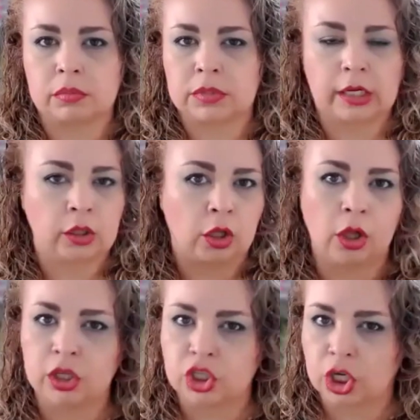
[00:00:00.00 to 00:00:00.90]

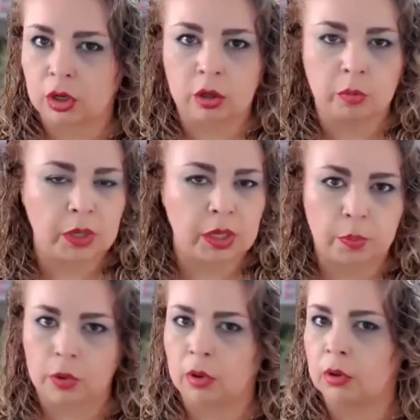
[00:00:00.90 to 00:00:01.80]
technological
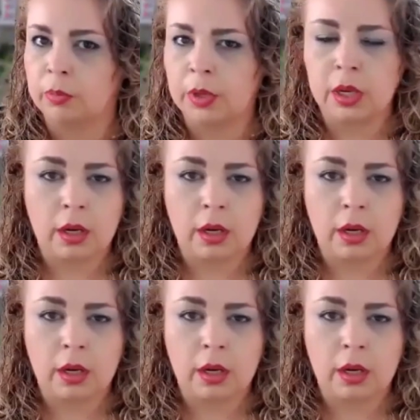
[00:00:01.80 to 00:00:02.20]
people,